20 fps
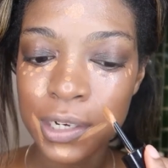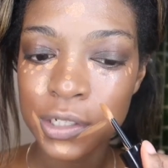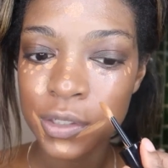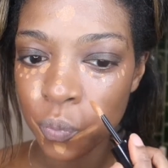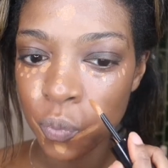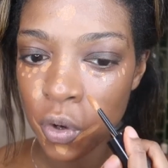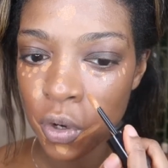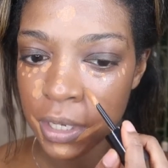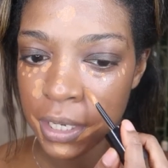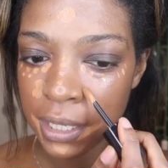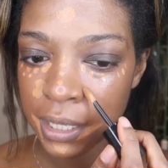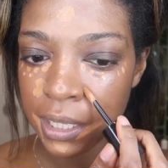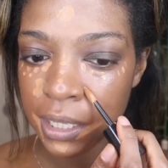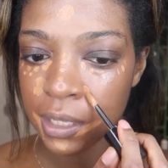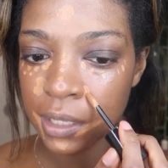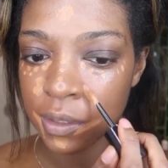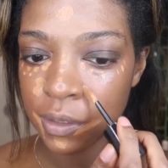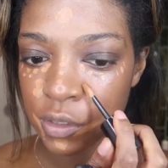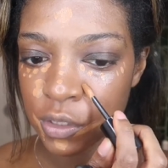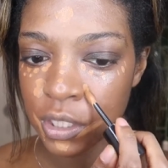What Nikki
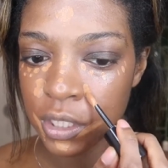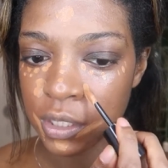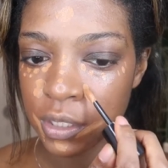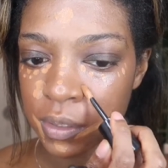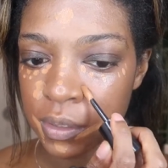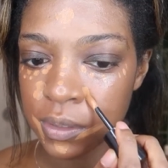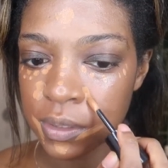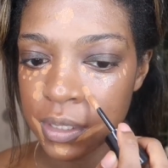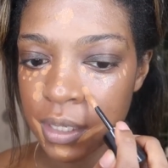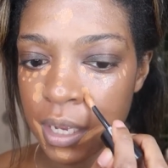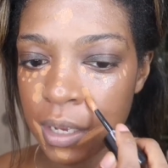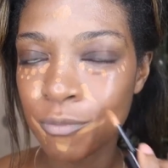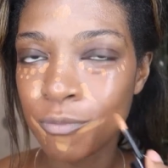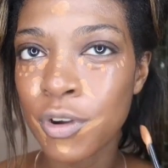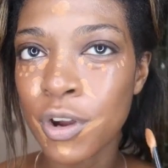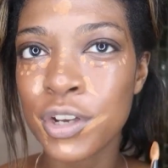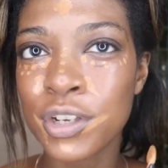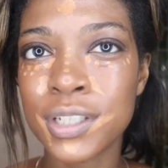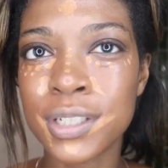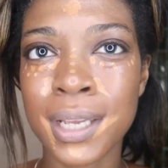used, she used a
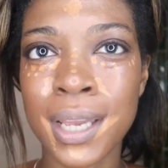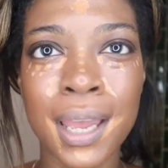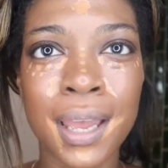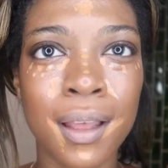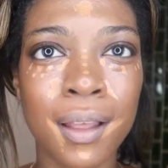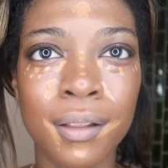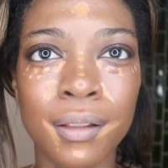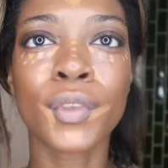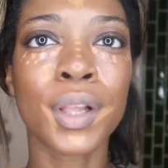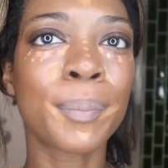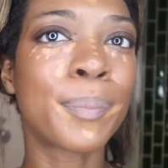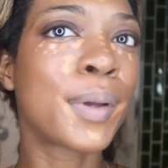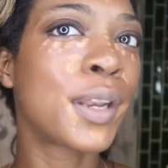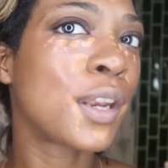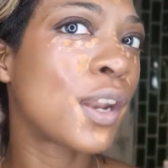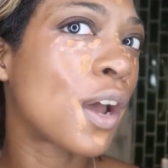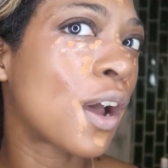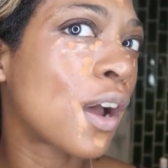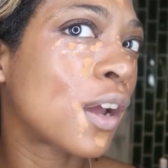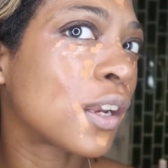Rodial
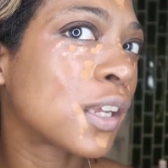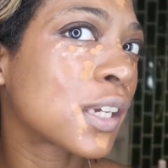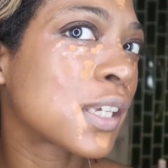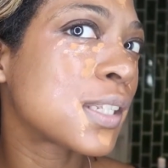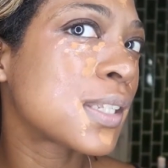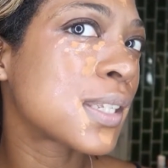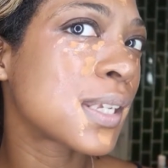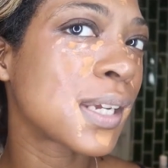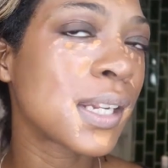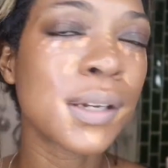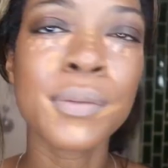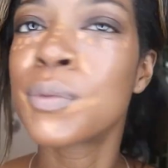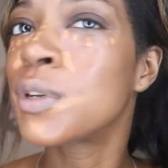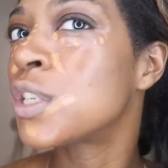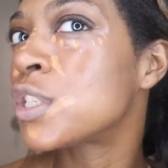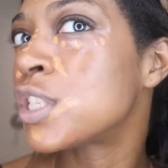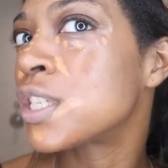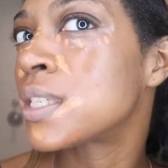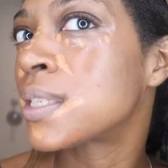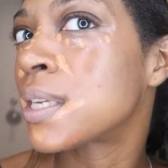Banana Concealer, which she